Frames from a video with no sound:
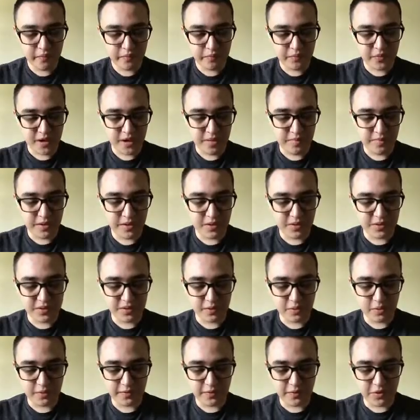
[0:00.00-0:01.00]
immune to
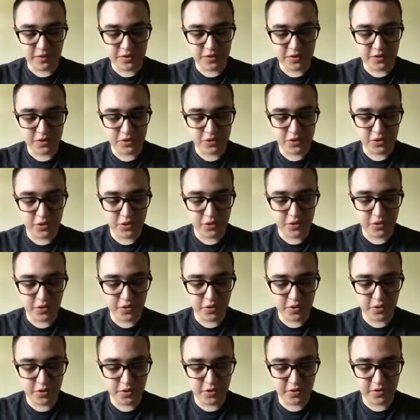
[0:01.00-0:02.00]
reverse
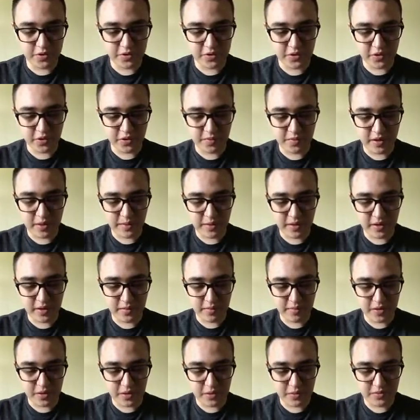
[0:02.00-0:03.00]
controls or maybe
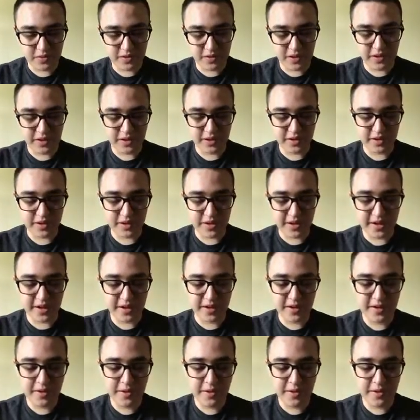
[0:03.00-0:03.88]
immune to like